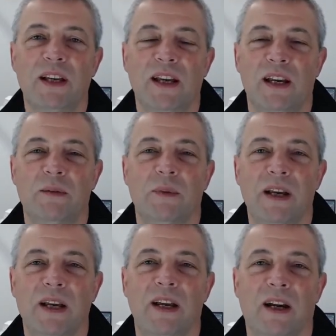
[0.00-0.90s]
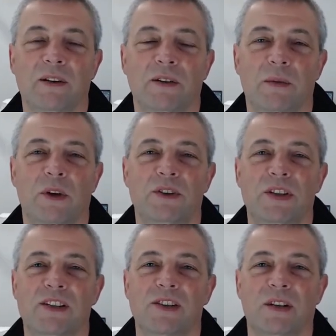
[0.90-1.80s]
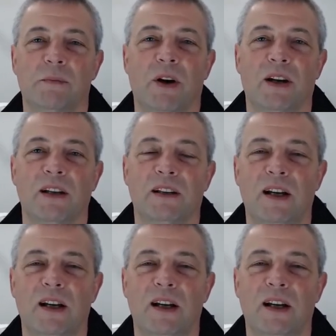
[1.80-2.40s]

and we got up the road test in the parking lot,